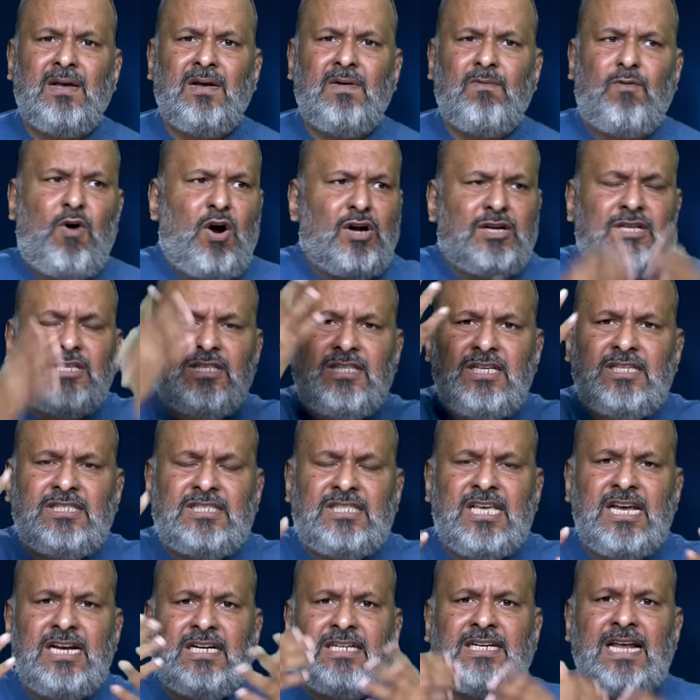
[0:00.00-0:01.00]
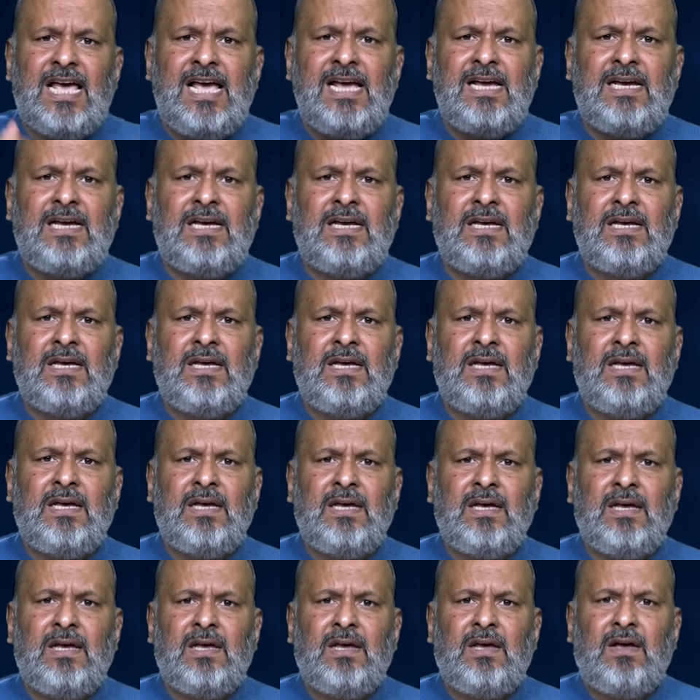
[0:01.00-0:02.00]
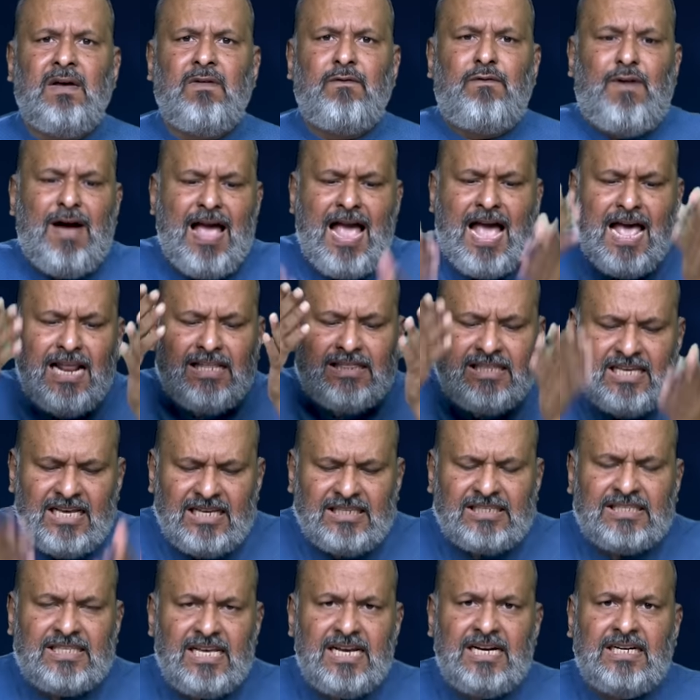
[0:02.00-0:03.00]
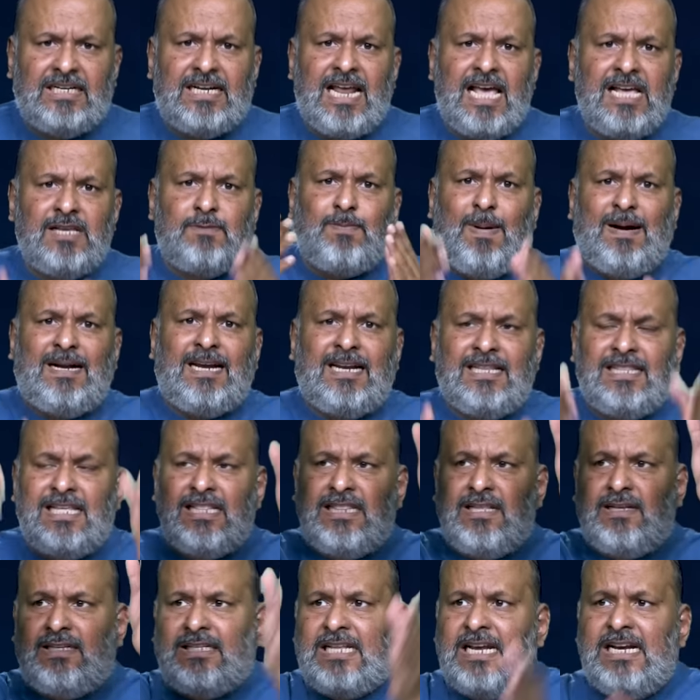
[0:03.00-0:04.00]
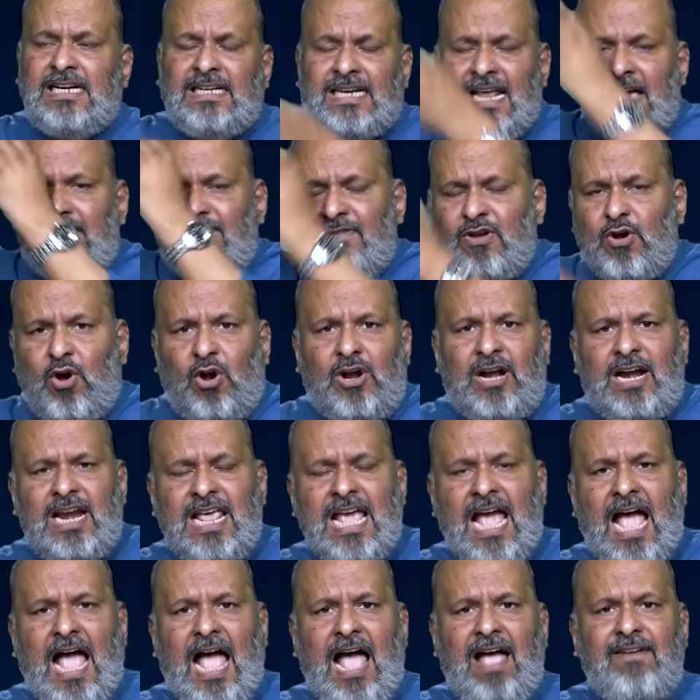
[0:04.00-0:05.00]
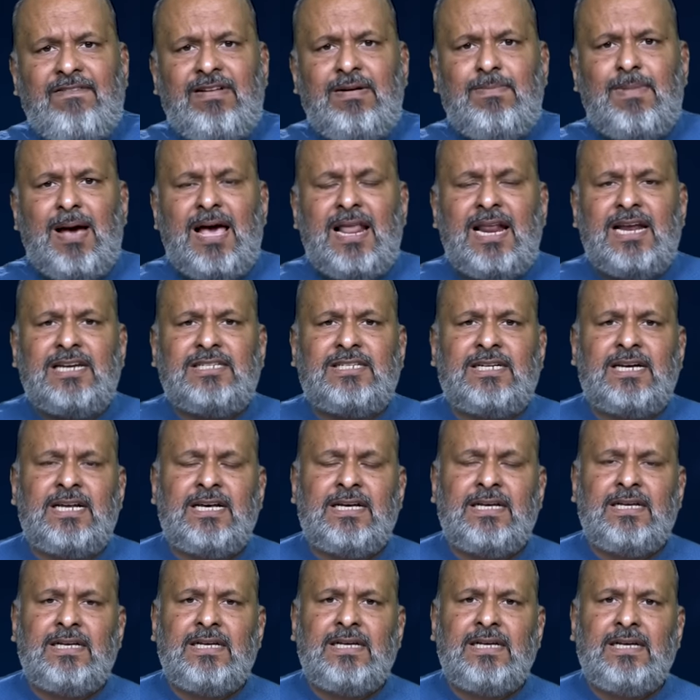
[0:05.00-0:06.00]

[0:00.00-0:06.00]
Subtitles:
What is this think tank? Why are these think tanks better than the think tank we already have in Maharashtra?